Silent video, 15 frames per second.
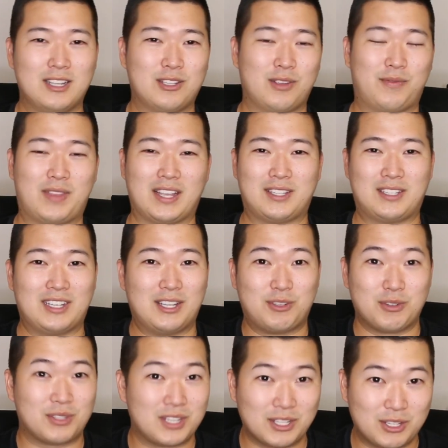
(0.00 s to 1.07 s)
So if that's
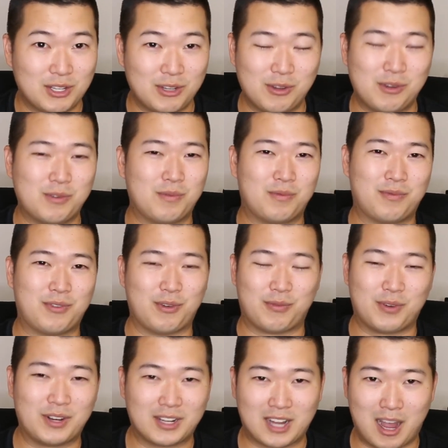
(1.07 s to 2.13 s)
interesting to you, feel
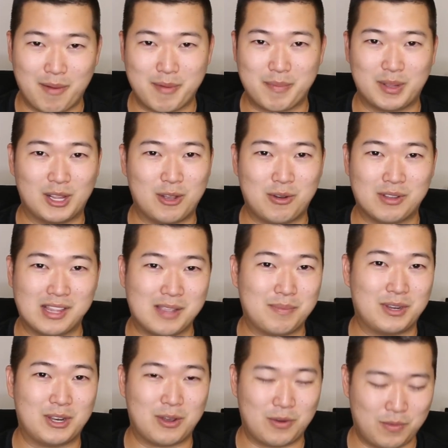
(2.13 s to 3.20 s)
free to comment below and let
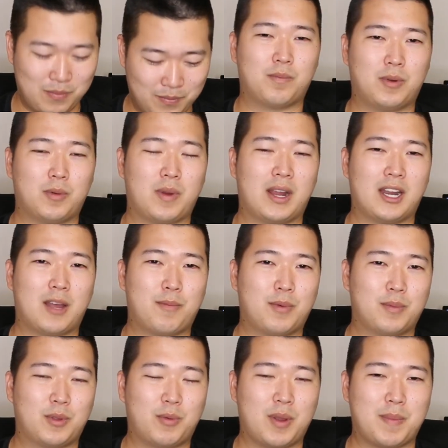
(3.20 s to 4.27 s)
me know. But right now,
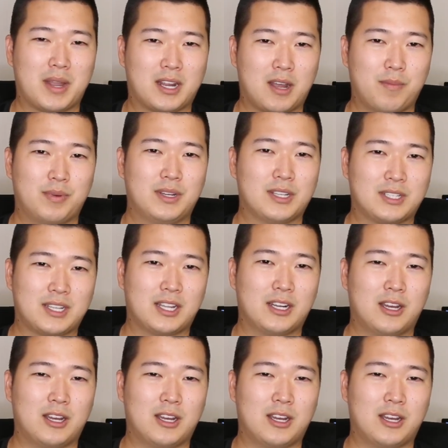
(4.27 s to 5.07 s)
the way my company is set